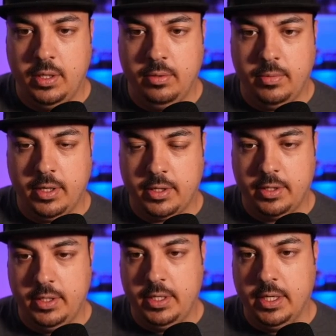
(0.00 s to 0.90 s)

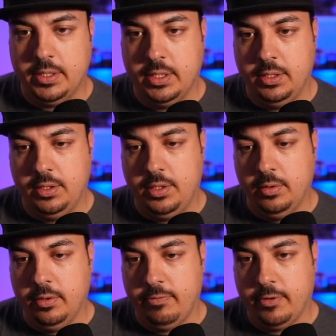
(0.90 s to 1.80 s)
Killmonger doesn't
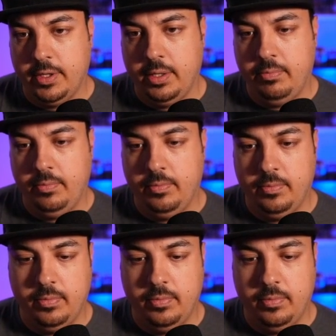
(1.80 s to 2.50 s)
do it for them.